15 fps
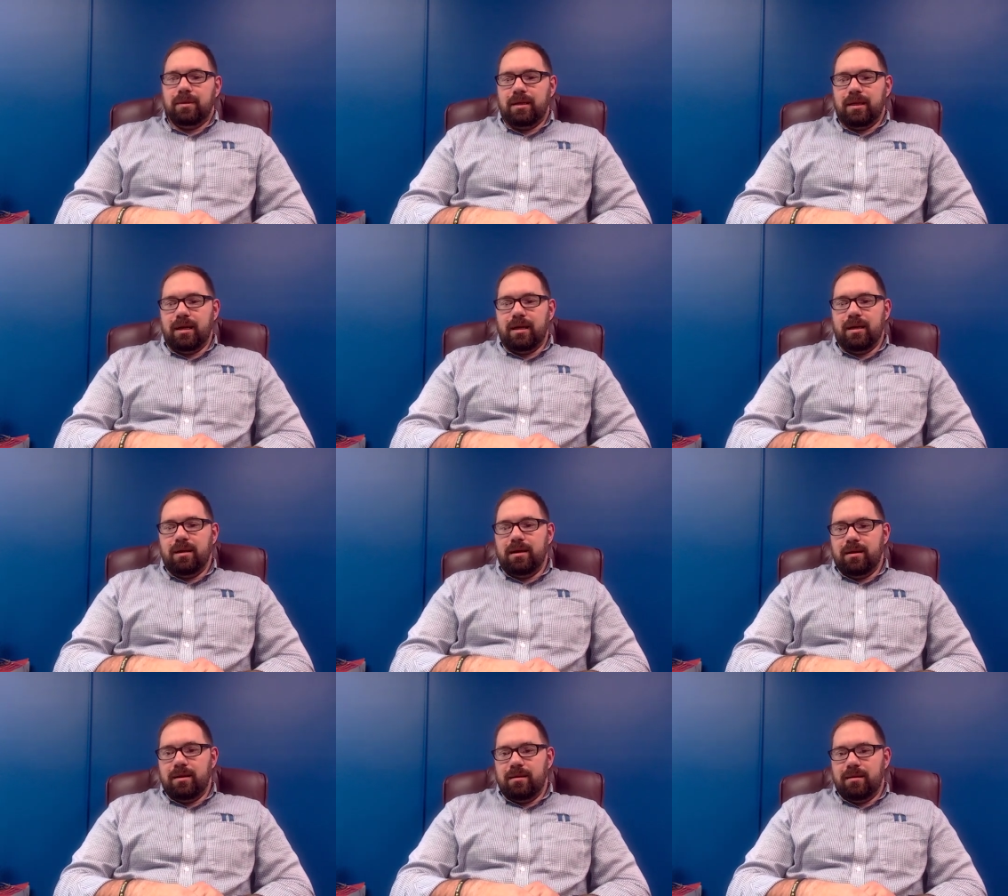
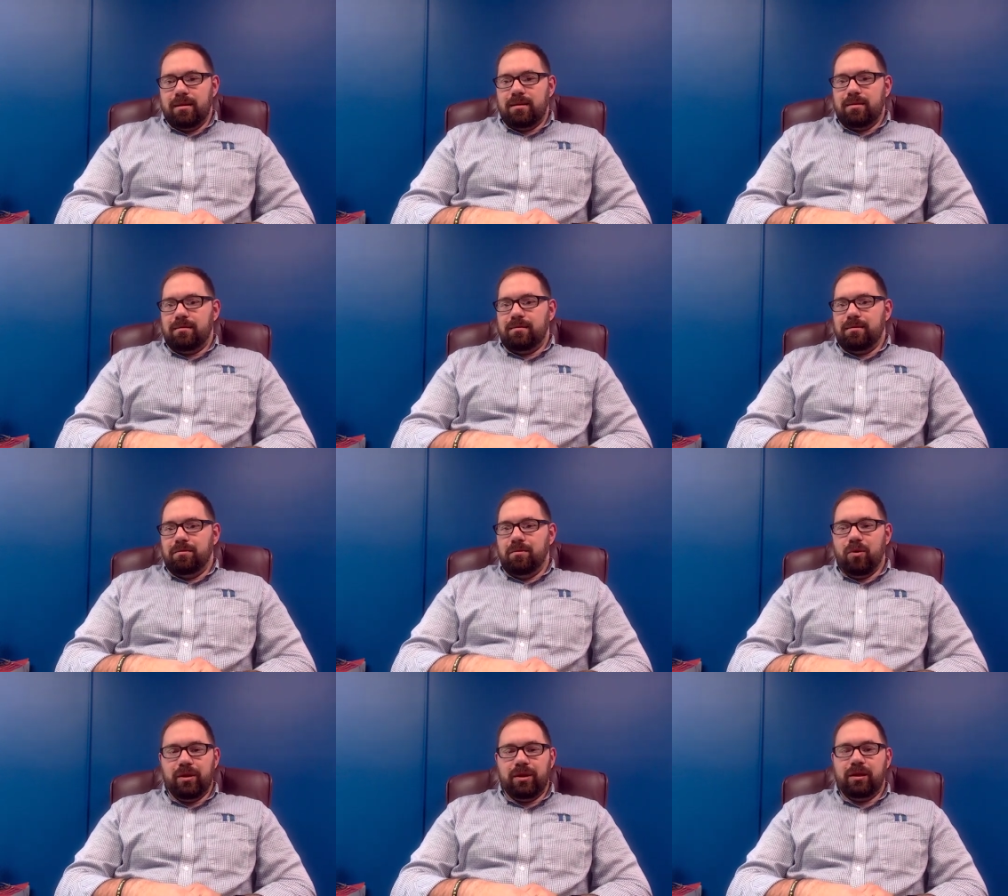
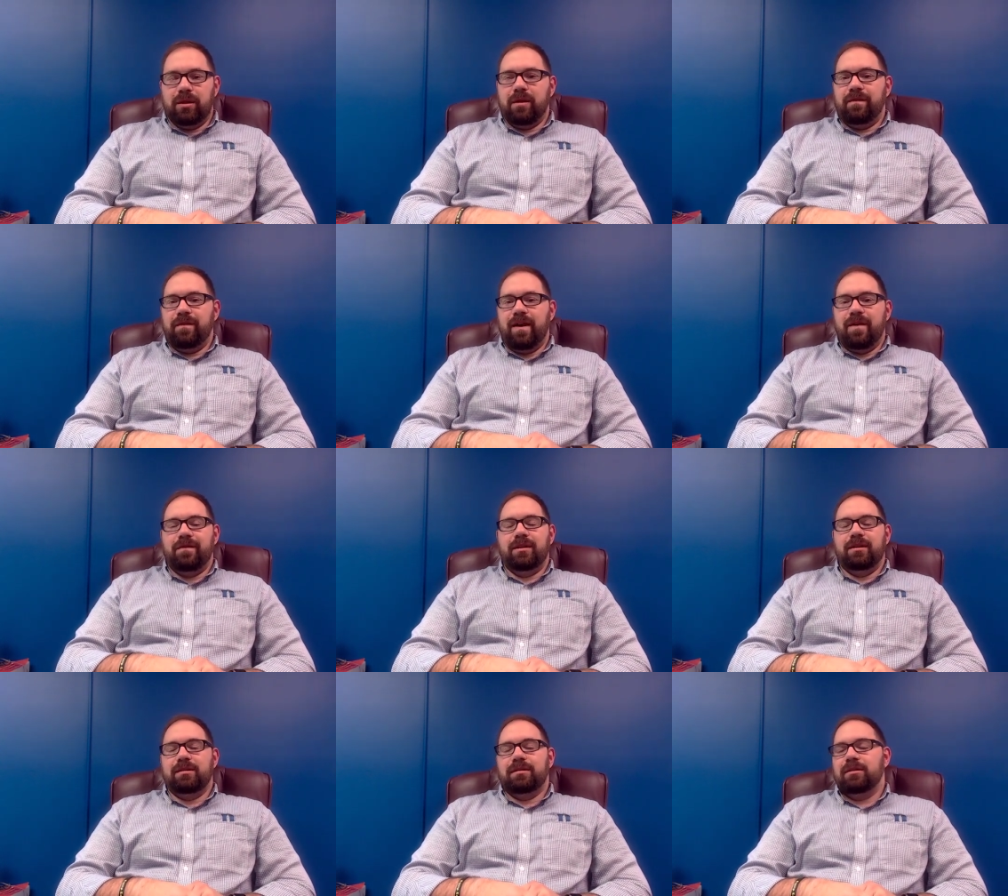than enough
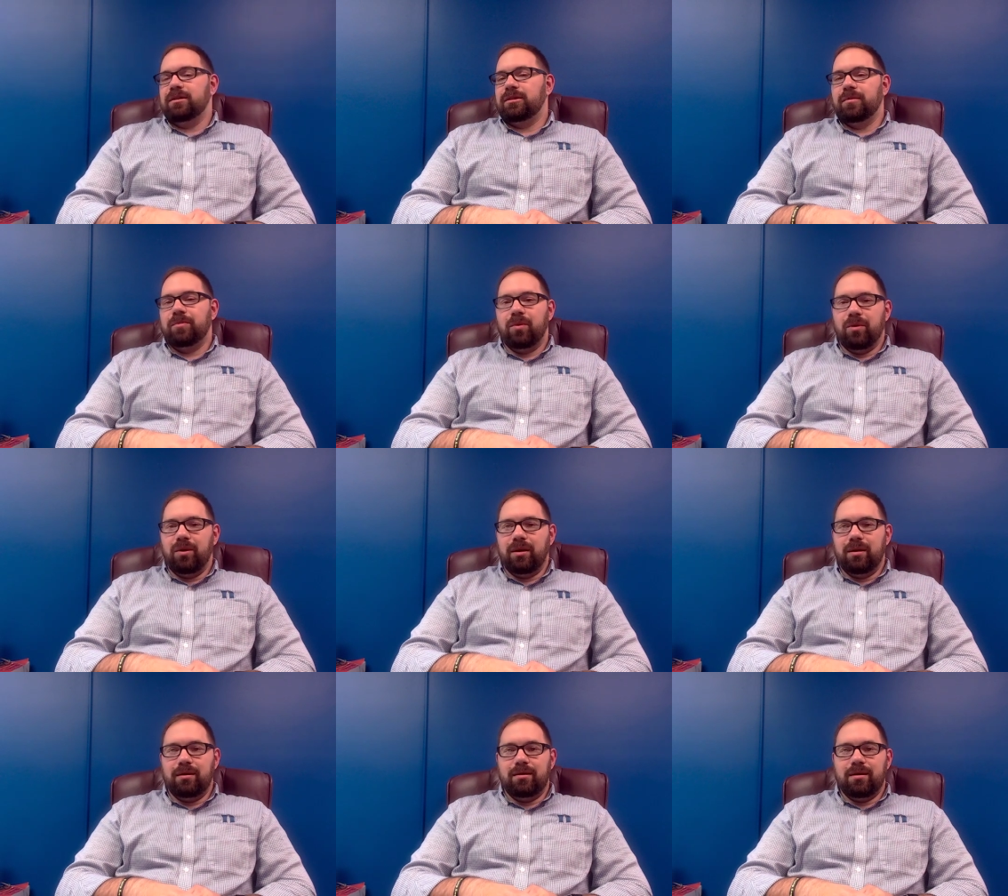evidence to
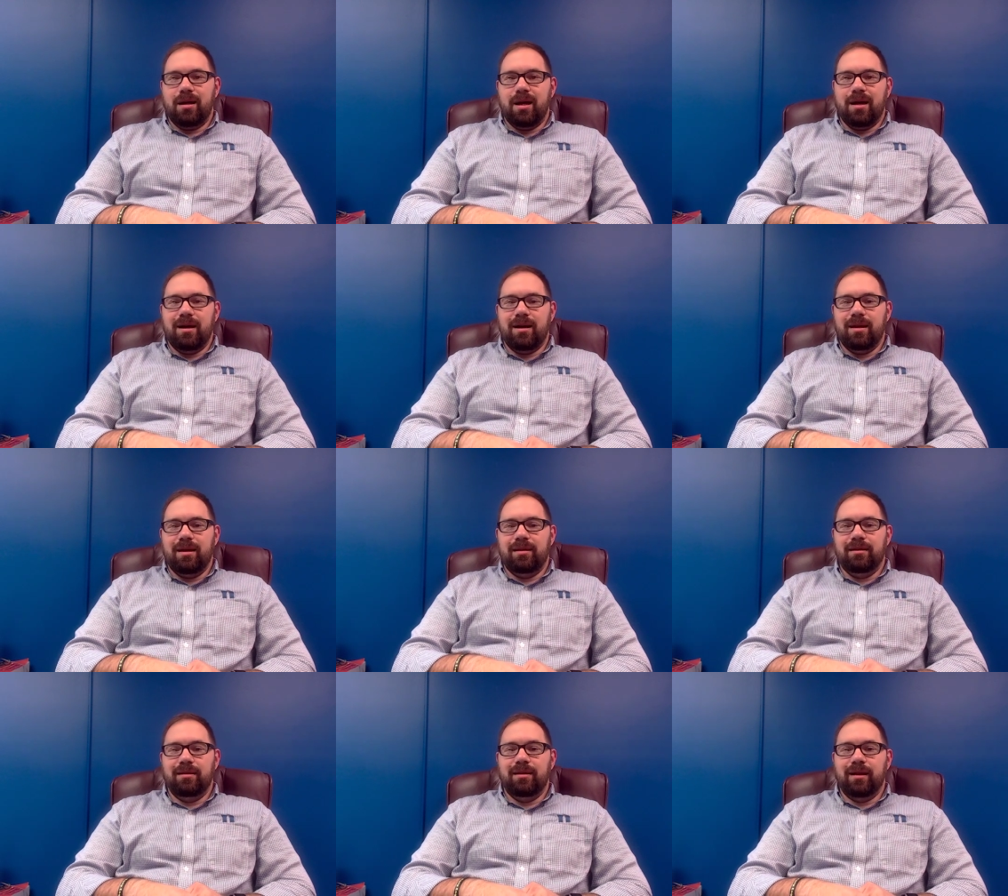support
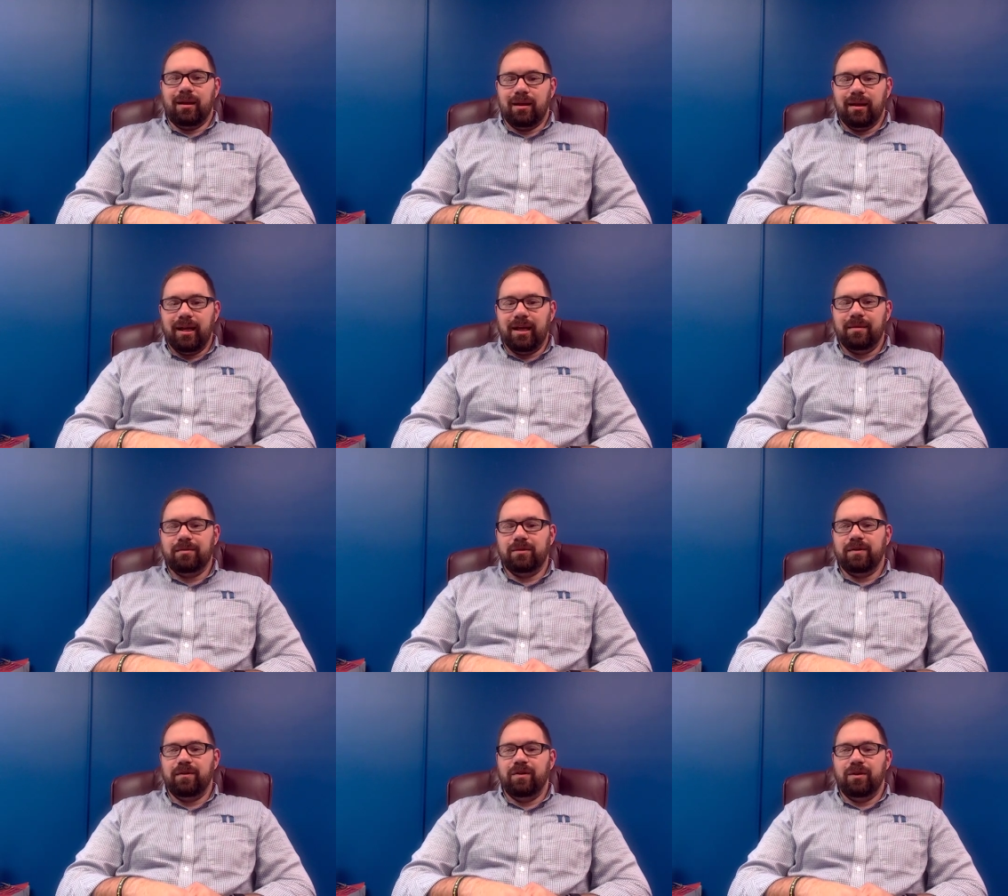the
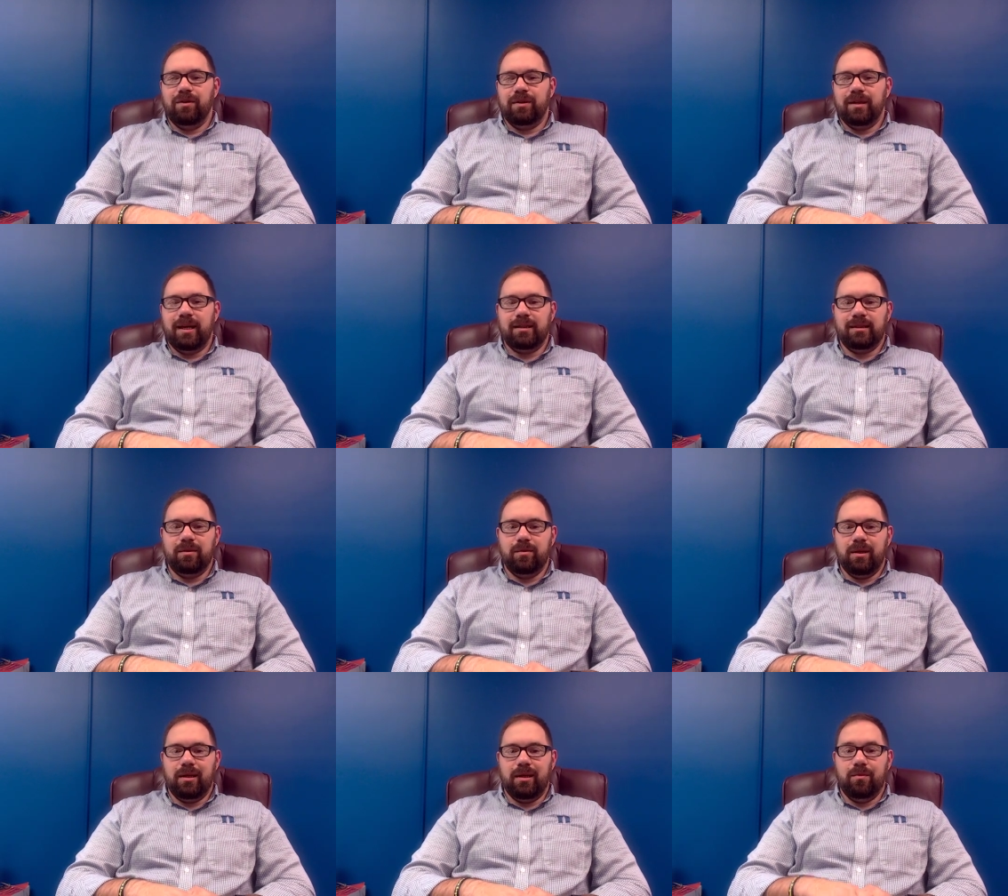claims of the New
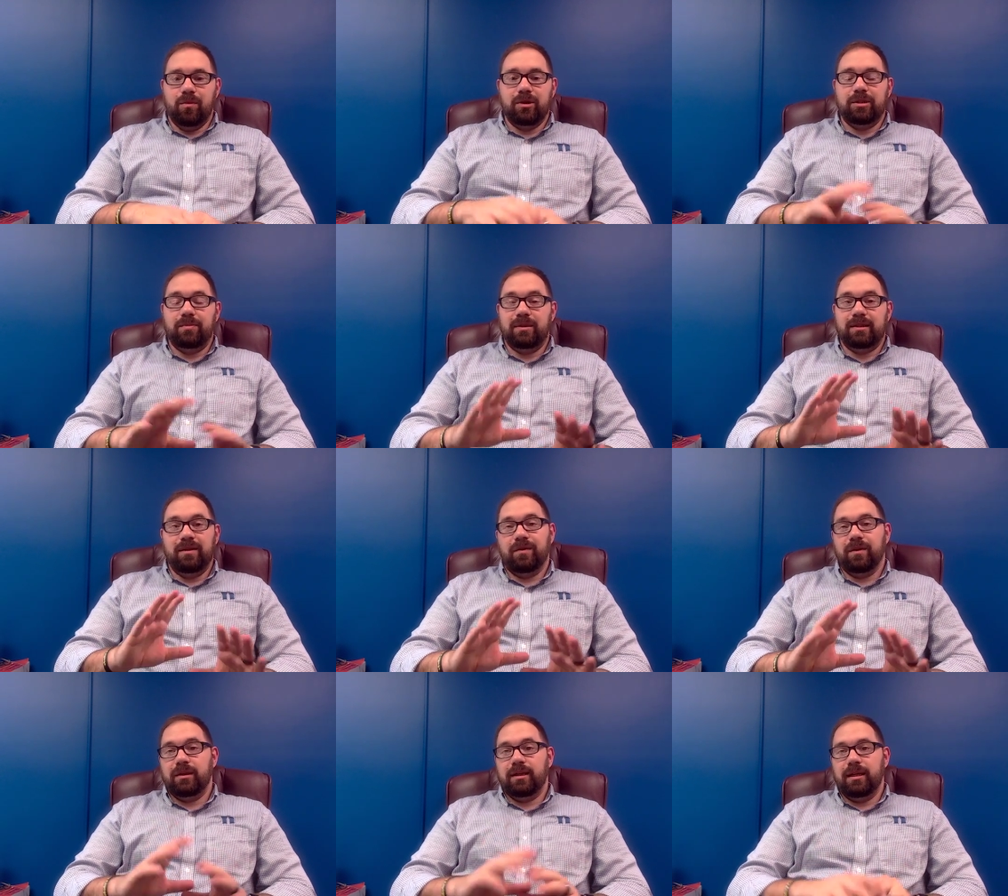Testament, and more
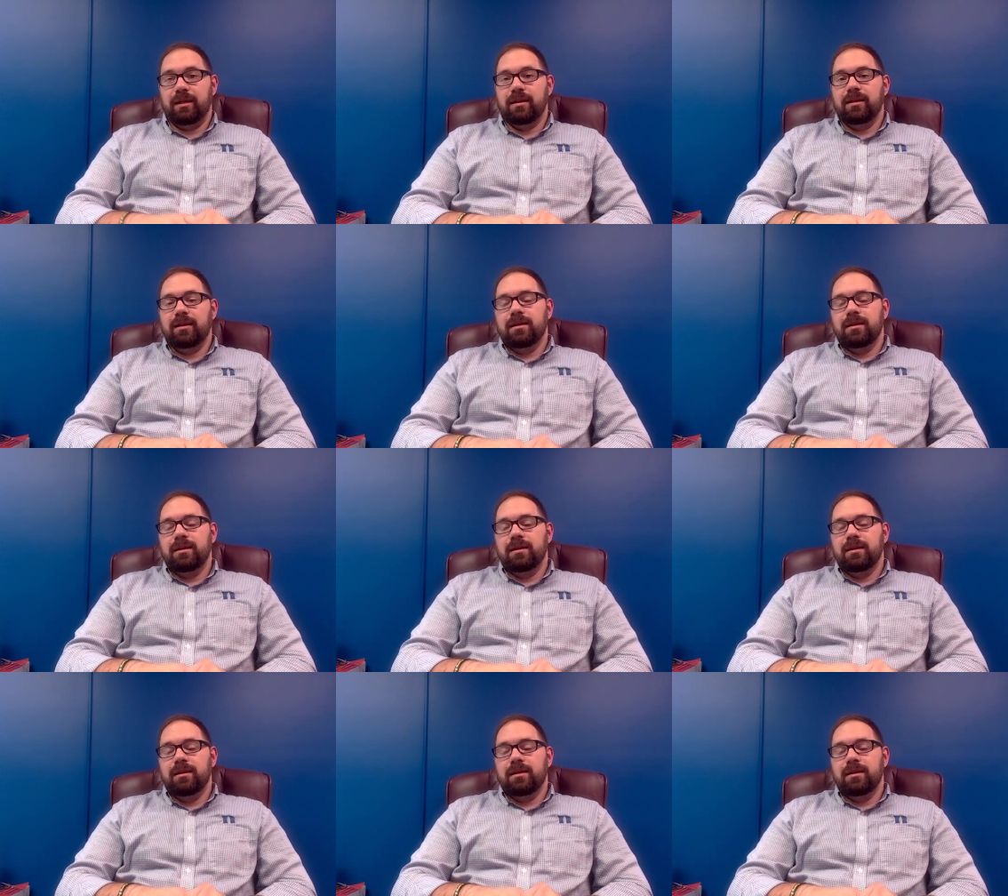specifically,